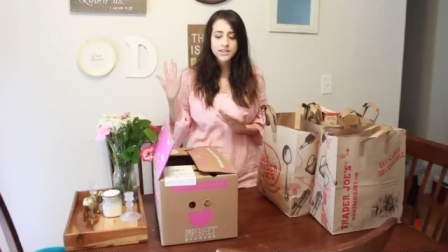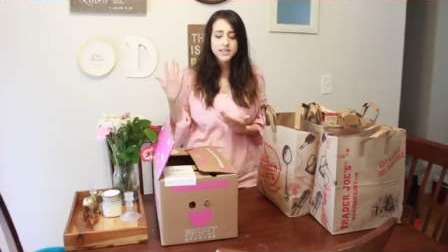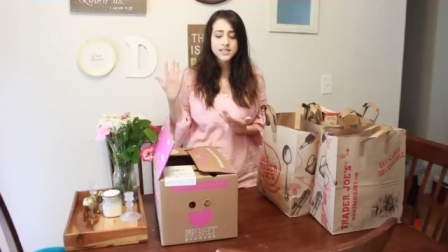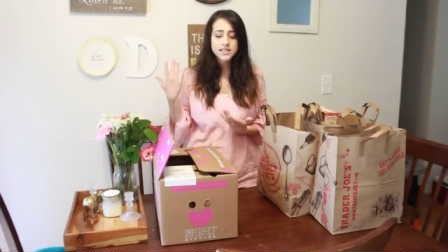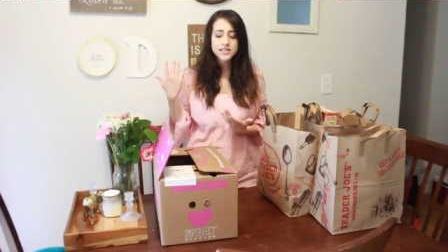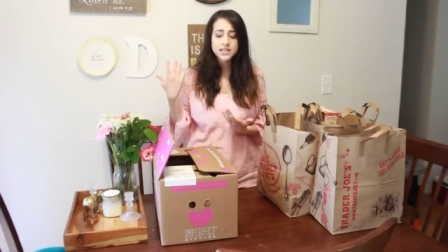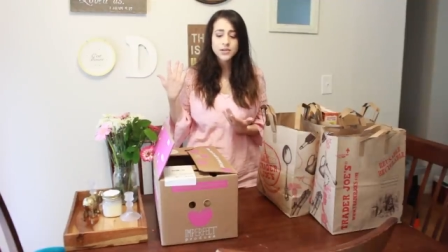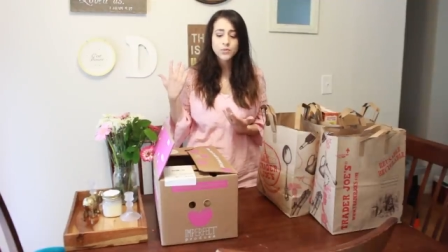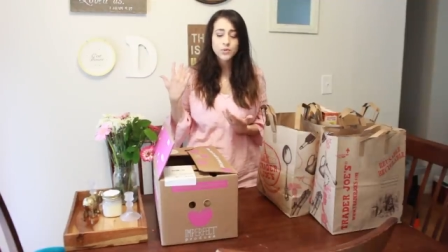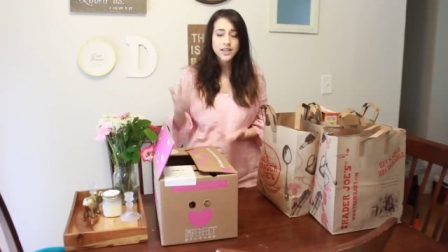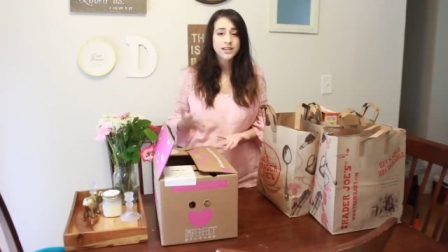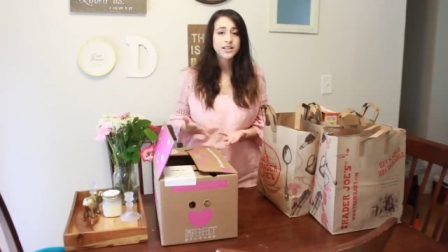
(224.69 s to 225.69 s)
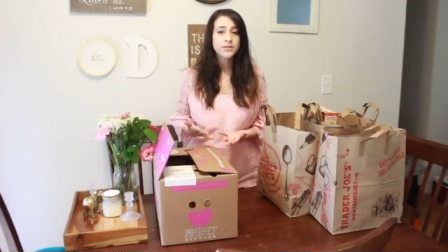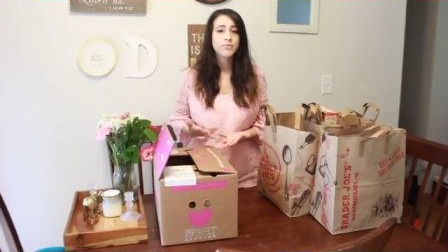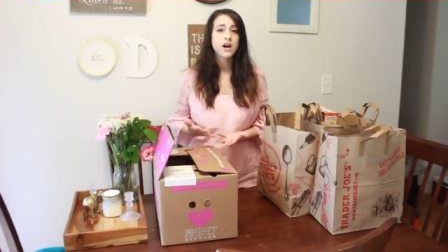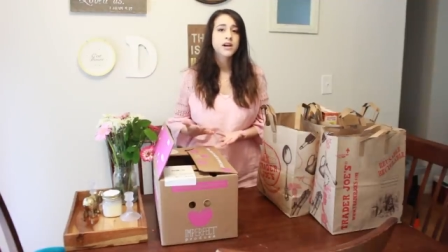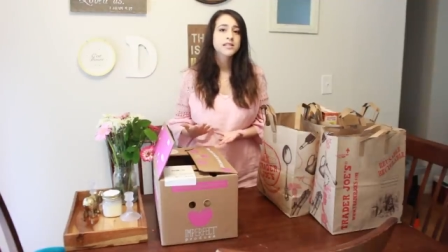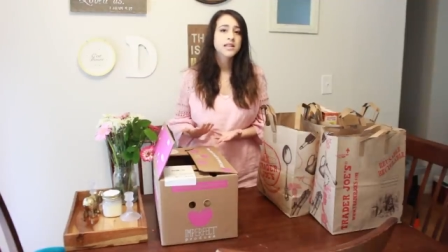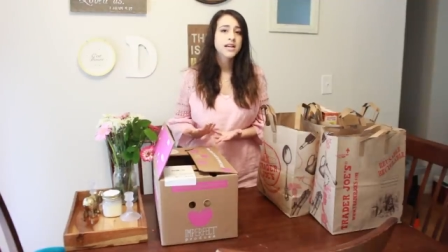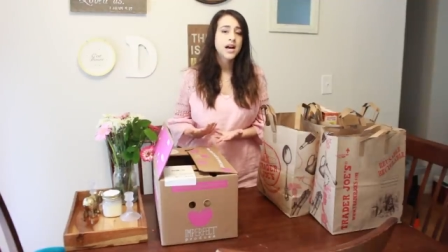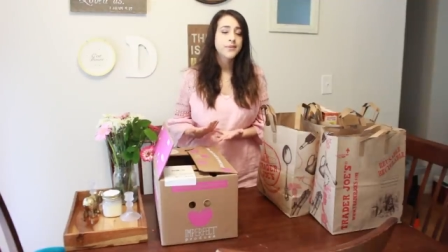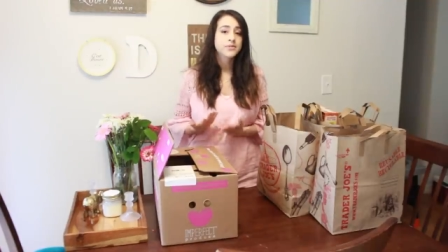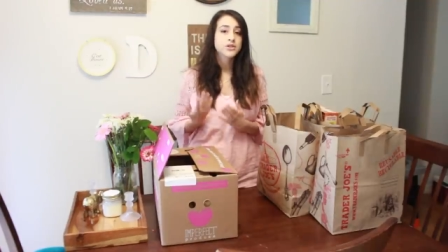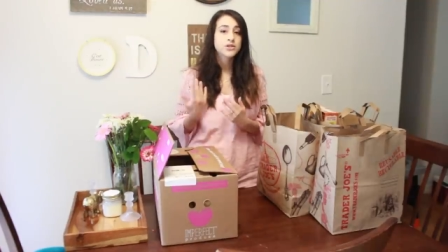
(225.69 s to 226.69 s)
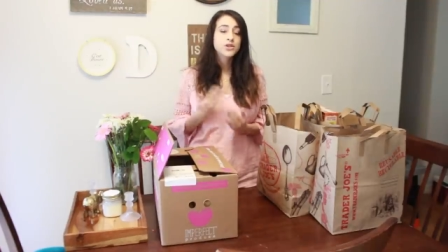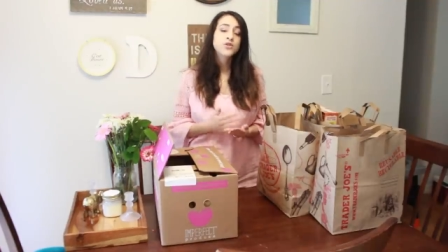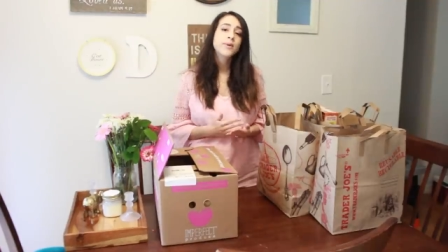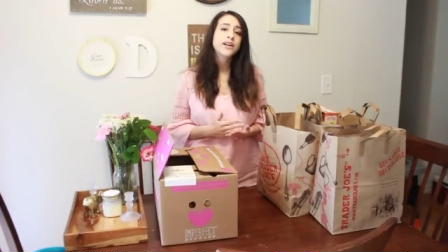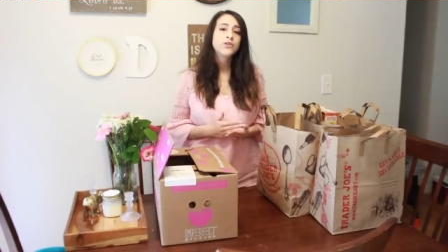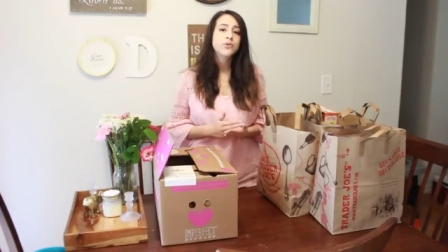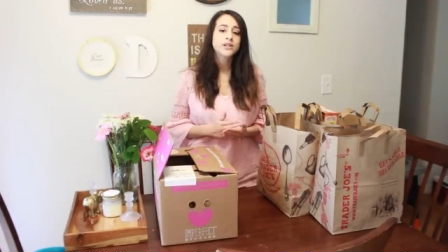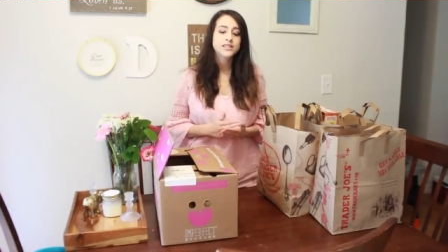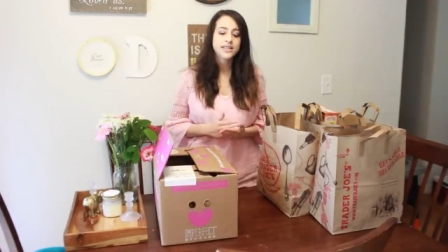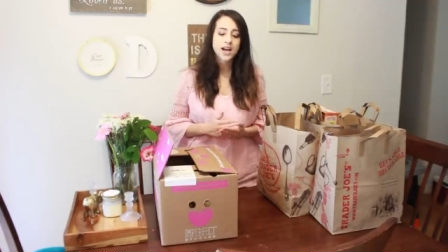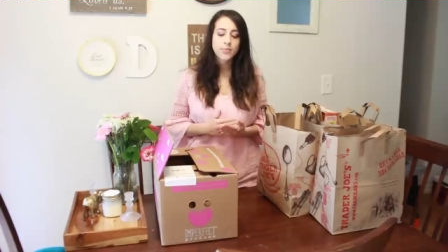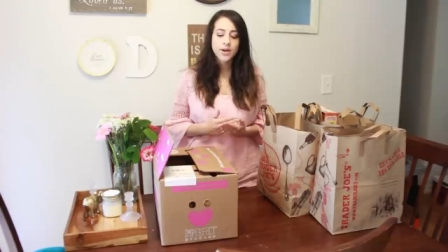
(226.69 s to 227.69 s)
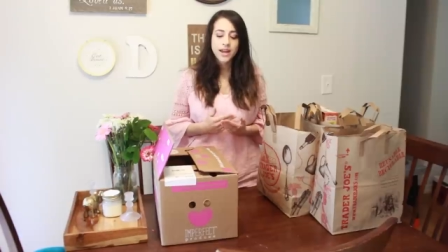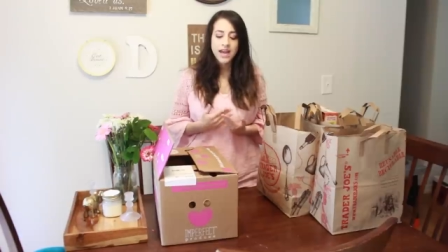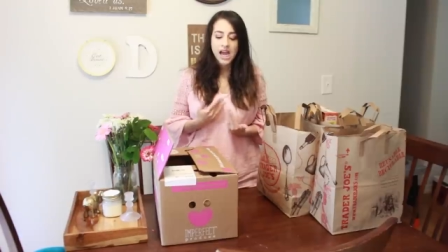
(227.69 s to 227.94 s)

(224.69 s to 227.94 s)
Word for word: This is a weekly box that comes to my doorstep